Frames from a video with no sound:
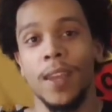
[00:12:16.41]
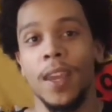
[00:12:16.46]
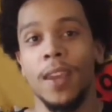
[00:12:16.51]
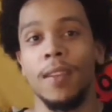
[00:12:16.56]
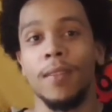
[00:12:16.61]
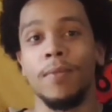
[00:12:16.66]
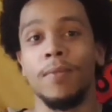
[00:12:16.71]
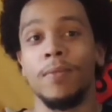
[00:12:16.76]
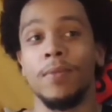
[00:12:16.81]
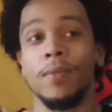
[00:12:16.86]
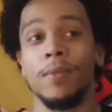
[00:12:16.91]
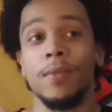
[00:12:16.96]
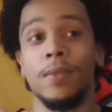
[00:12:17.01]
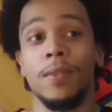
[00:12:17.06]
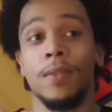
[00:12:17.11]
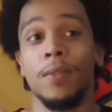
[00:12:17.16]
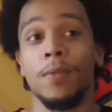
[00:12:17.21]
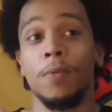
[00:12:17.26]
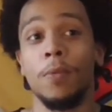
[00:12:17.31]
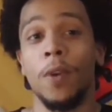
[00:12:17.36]
And
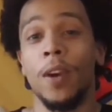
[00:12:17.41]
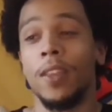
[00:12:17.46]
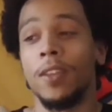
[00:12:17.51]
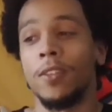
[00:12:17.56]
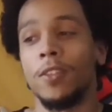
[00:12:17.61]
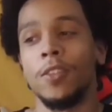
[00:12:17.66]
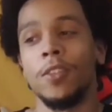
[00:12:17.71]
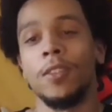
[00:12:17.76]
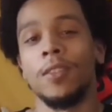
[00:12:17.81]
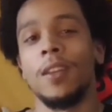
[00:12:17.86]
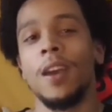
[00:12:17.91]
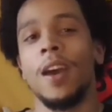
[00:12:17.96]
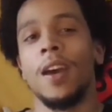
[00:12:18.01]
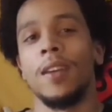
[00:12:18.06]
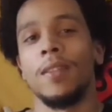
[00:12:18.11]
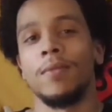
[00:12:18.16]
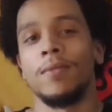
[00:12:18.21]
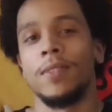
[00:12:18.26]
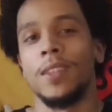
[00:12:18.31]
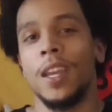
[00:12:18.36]
whether or
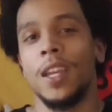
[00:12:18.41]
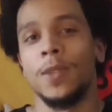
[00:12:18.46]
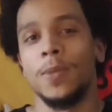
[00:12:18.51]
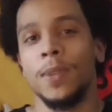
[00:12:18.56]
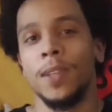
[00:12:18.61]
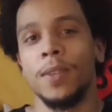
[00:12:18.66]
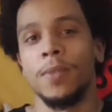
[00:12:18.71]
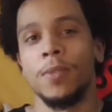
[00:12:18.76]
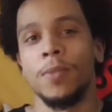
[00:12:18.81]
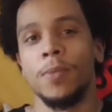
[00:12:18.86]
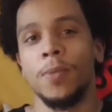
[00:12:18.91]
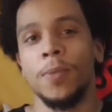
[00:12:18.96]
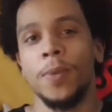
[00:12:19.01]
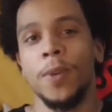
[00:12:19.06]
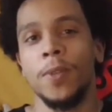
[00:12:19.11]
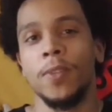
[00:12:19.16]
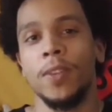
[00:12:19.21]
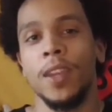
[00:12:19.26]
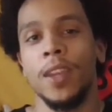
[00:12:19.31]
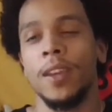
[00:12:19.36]
not Zatch becomes a
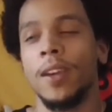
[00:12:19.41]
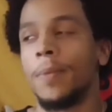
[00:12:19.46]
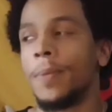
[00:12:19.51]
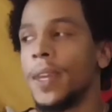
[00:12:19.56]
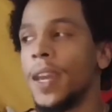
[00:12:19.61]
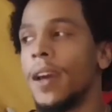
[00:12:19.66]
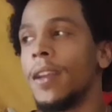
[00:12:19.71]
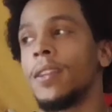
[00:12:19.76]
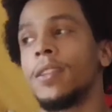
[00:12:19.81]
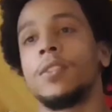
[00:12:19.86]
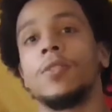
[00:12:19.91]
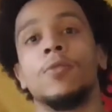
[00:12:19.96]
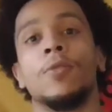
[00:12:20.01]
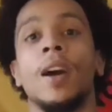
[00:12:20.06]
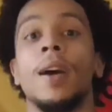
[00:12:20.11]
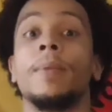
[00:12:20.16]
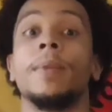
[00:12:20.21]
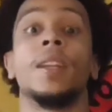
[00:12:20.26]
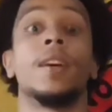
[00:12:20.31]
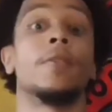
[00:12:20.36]
Momodo King, I'll be honest,
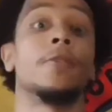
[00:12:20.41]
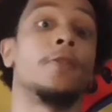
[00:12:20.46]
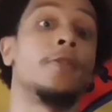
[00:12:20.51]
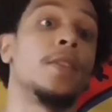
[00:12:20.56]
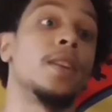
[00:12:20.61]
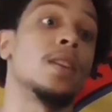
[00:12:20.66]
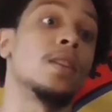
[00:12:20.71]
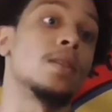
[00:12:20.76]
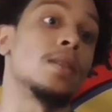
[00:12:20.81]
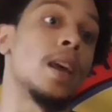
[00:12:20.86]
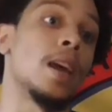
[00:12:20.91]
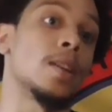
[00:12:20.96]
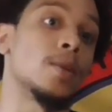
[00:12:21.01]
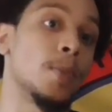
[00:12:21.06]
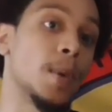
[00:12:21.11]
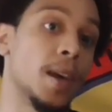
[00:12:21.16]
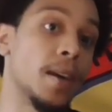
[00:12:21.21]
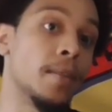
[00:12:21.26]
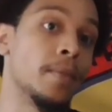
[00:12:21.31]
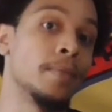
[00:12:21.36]
Tsunami never finished
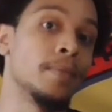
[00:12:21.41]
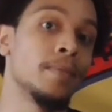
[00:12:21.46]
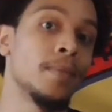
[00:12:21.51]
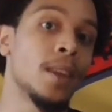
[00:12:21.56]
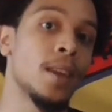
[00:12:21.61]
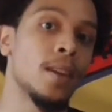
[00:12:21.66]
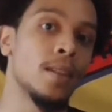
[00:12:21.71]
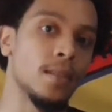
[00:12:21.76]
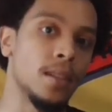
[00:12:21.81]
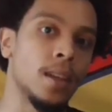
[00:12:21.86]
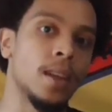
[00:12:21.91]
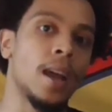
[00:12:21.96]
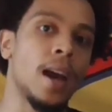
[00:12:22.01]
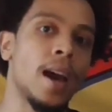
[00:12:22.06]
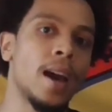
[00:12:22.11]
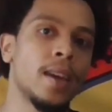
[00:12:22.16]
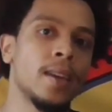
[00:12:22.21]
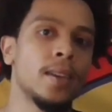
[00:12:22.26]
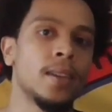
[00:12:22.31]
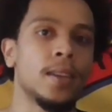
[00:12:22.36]
Zatchbell. Did
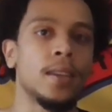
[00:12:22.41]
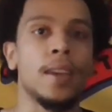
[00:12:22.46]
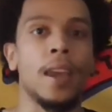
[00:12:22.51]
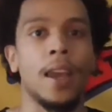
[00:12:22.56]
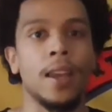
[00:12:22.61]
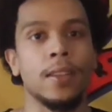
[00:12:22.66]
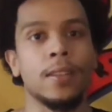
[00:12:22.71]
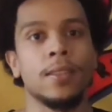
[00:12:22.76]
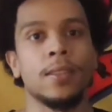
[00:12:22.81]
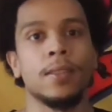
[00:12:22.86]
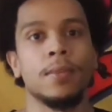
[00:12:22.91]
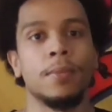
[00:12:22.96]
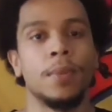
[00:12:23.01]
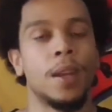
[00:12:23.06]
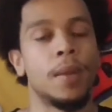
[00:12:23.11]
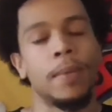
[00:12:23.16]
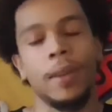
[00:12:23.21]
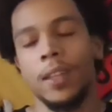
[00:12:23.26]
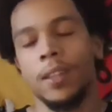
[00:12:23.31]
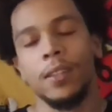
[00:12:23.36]
I? Yes.
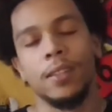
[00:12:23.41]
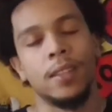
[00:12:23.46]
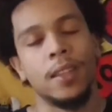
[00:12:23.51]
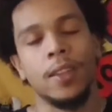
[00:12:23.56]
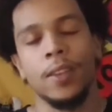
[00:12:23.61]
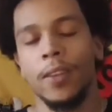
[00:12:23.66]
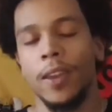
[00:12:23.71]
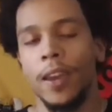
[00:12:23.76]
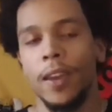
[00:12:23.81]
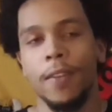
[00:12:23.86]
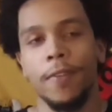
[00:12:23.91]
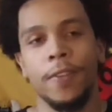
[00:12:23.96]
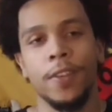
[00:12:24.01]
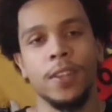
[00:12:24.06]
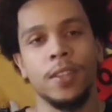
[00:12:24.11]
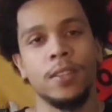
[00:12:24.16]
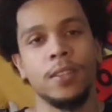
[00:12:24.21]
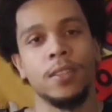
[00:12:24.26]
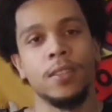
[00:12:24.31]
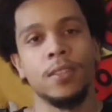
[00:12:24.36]
But I'm not going to tell you how it
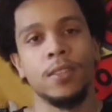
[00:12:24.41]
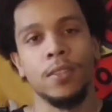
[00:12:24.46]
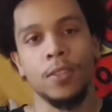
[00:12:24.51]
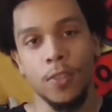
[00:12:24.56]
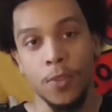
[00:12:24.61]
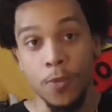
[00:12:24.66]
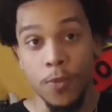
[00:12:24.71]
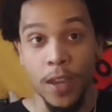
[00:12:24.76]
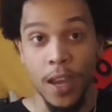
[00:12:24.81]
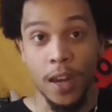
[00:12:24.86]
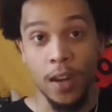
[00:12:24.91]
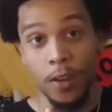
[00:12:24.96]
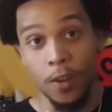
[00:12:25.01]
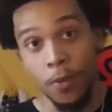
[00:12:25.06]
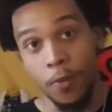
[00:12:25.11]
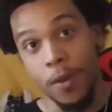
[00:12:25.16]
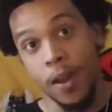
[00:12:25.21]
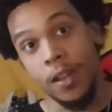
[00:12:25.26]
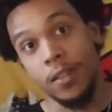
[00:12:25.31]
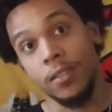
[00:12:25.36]
finishes. You got to
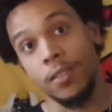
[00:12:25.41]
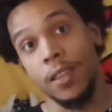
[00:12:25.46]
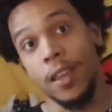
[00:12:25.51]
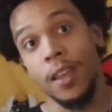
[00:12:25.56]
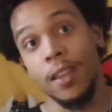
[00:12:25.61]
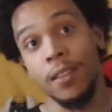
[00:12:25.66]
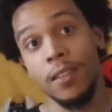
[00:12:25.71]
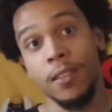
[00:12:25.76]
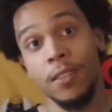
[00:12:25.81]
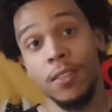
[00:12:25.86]
go watch that.